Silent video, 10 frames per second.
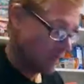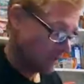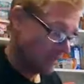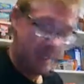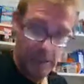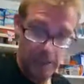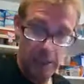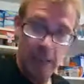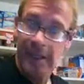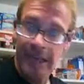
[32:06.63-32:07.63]
like
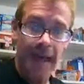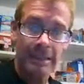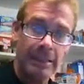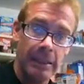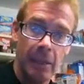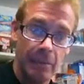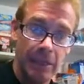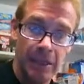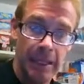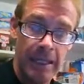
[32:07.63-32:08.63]
kids acting up
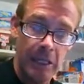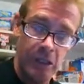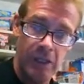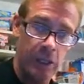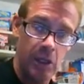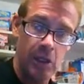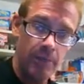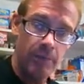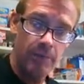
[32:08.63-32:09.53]
in a daycare center.